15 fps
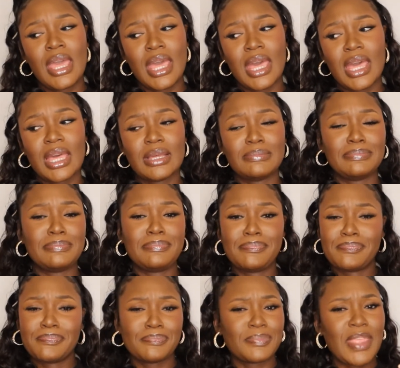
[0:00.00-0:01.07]

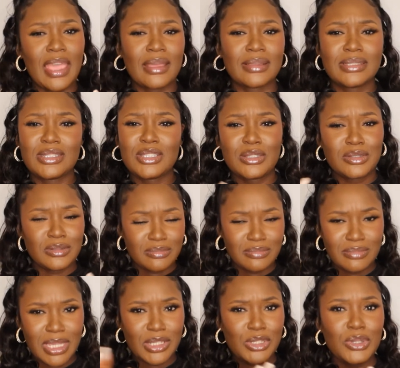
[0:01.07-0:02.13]
Yeah, just
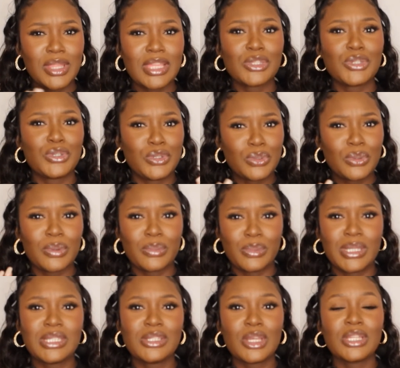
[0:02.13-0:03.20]
make sure that you do your
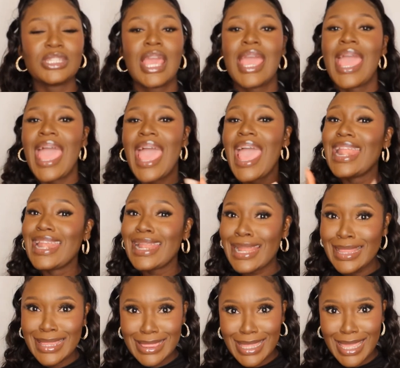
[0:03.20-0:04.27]
research. And
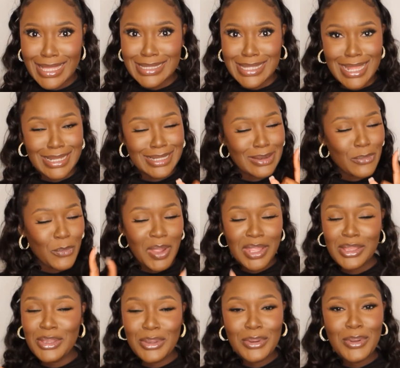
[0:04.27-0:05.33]
another thing is that
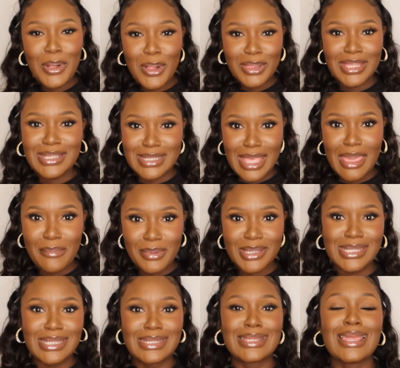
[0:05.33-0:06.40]
when you call these
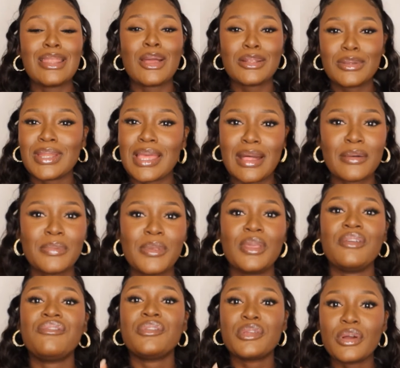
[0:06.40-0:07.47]
embassies, they're not going to help you.
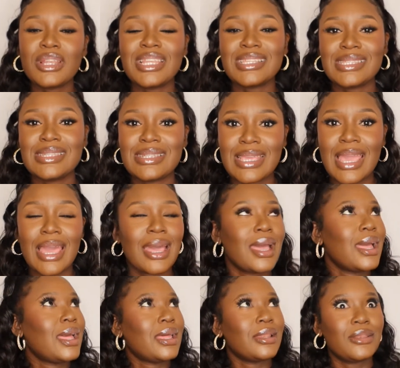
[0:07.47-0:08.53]
If you don't listen here,
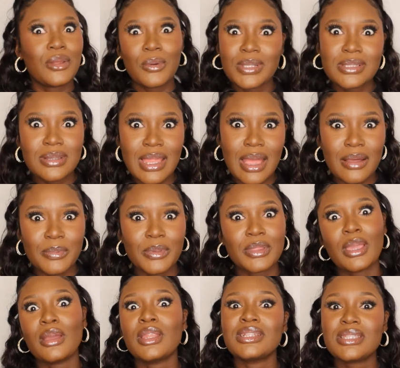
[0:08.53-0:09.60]
no one's going to help you.
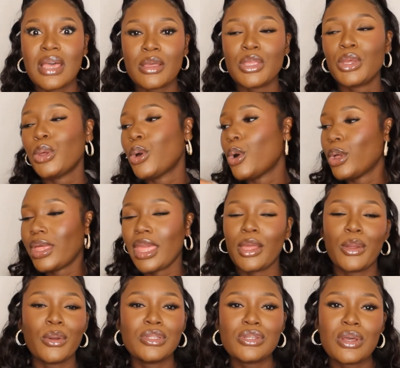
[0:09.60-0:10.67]
They're going to tell you, okay,
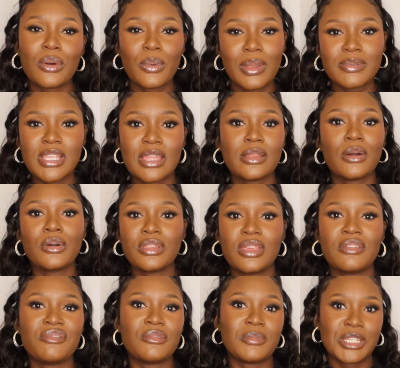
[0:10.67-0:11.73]
go to our website, all the
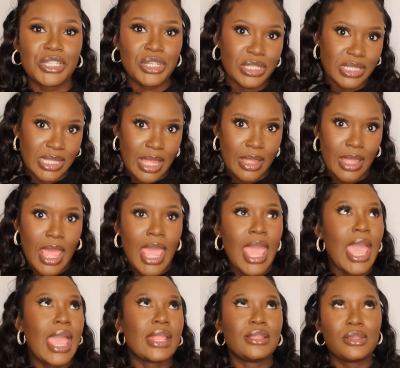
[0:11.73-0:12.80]
information is there,
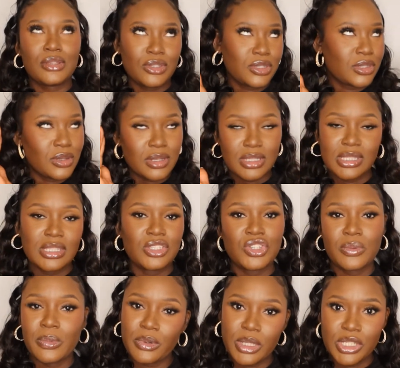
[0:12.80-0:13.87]
and you're just going to see
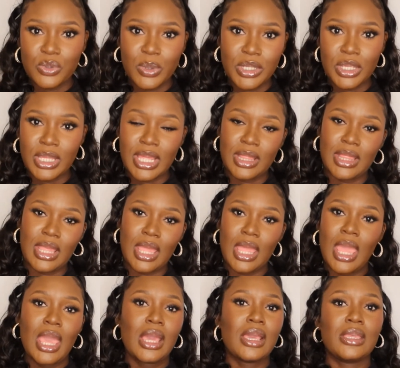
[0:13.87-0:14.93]
gibberish when you get there,
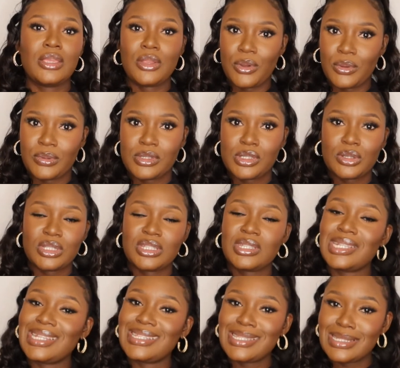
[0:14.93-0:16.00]
you know. So
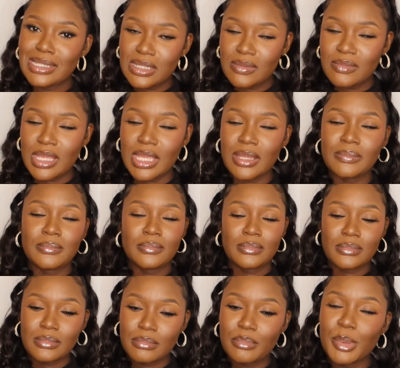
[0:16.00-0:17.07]
just listen to me,
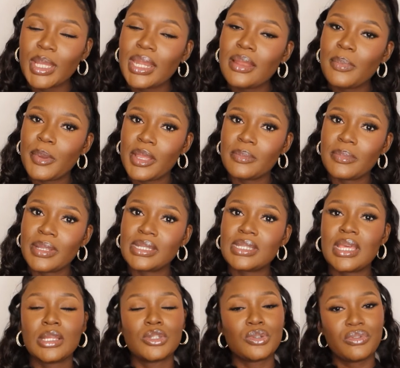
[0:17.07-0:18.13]
book an appointment
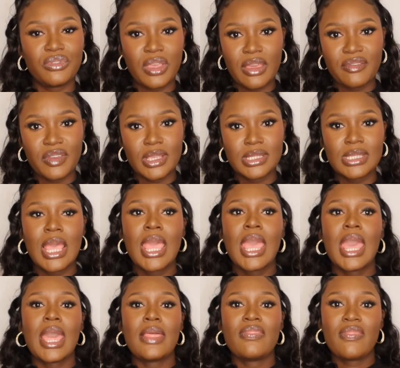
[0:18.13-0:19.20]
to VFS,
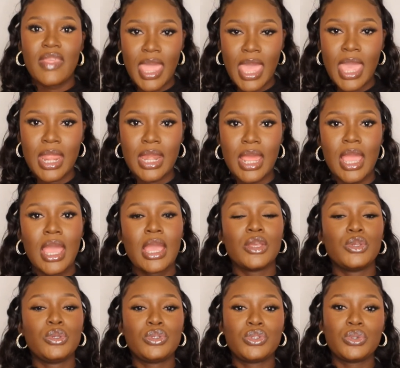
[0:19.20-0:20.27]
and then
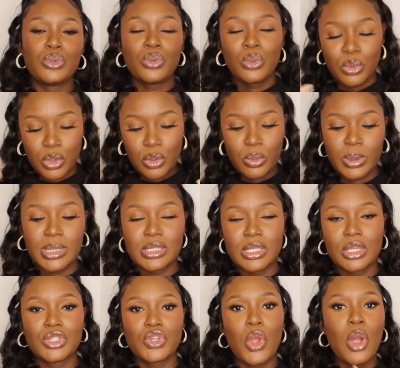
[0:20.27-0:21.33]
you do your
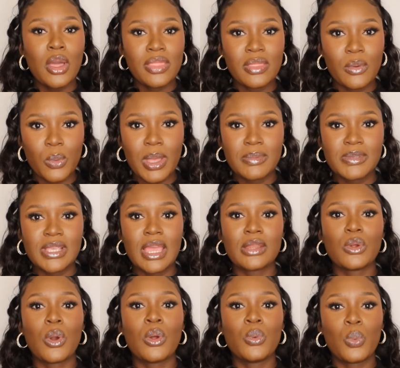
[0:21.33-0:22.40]
research on the
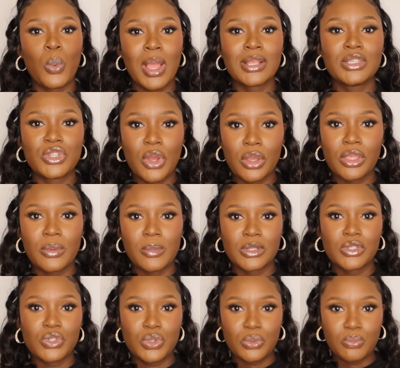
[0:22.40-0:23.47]
website on what
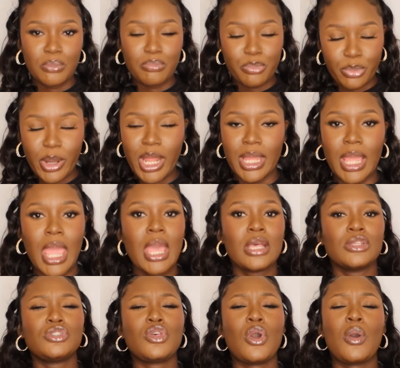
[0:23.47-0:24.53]
documents to bring.
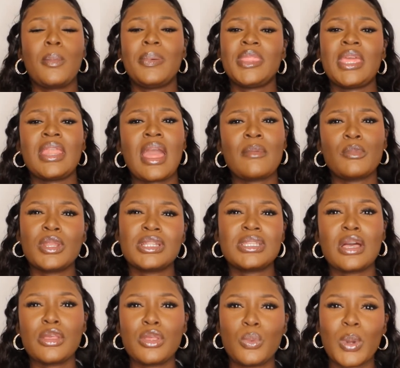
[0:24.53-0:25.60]
So, but then I'm going to
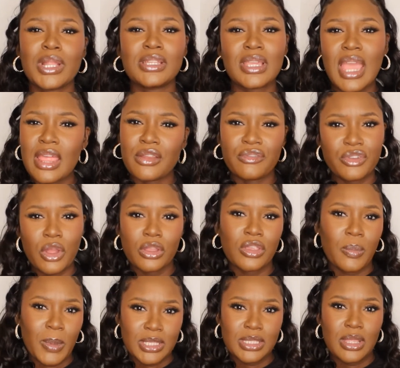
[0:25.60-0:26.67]
tell you what kind of
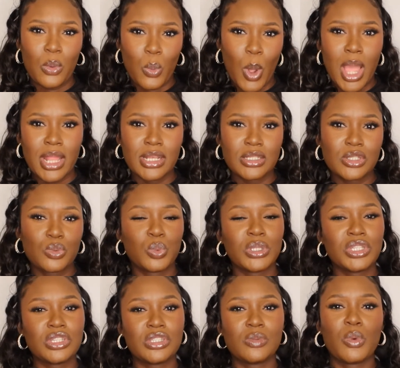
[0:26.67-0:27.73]
documents they want,
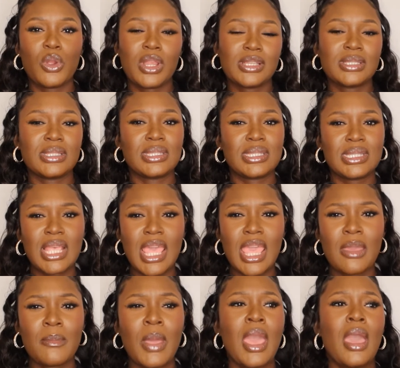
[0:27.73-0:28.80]
which is more or less the
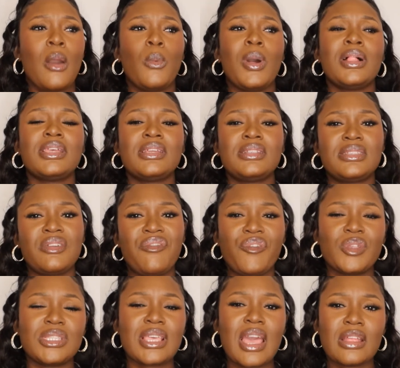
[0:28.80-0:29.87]
same. Well, it
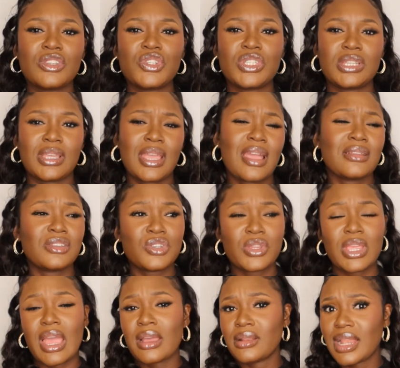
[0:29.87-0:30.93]
differs country to
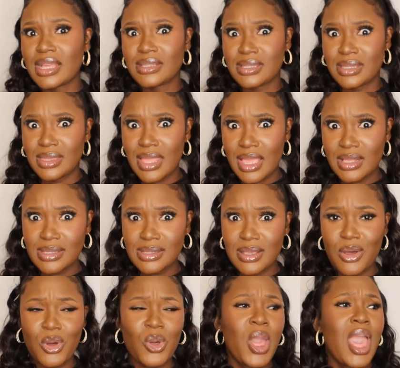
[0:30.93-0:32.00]
country, I'd like to think
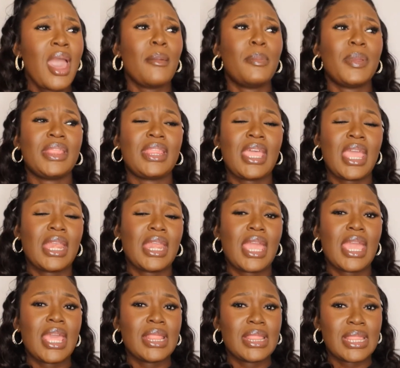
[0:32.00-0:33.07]
so, but then
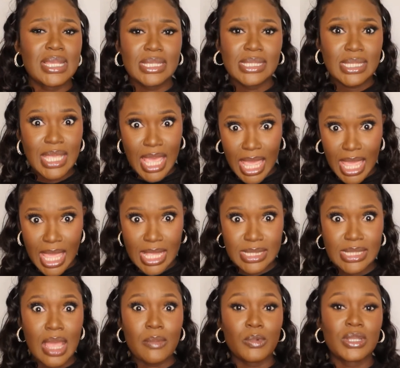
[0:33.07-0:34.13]
in this case
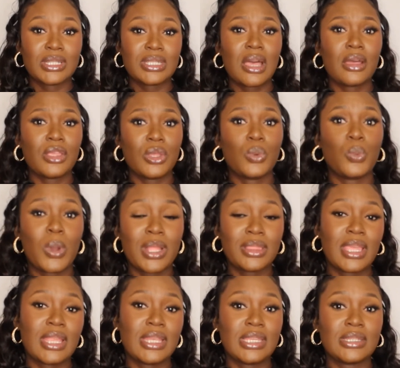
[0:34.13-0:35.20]
I'm going to tell you what
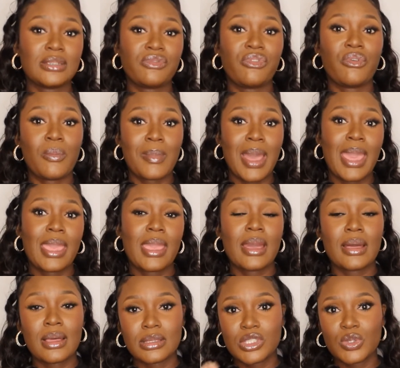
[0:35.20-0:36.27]
they needed for my
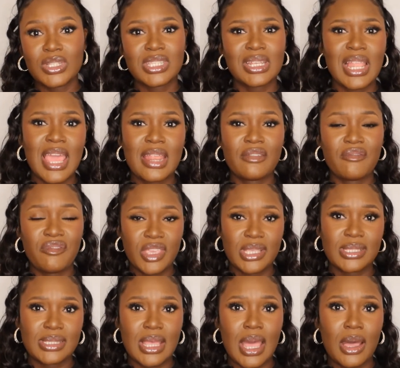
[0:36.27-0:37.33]
Switzerland
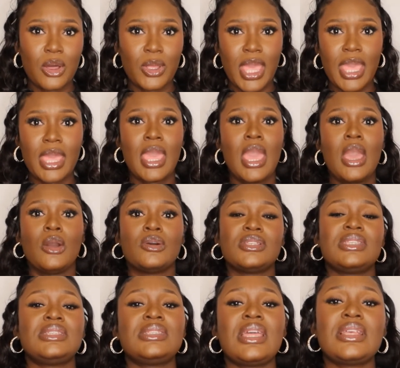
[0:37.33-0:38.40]
visa. Okay, because
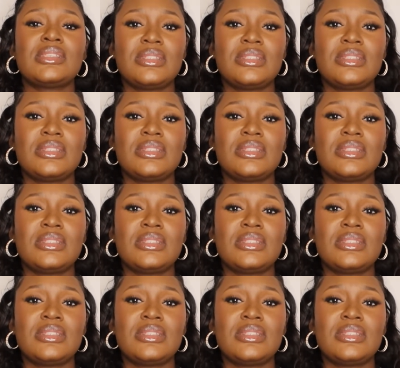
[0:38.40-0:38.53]
these things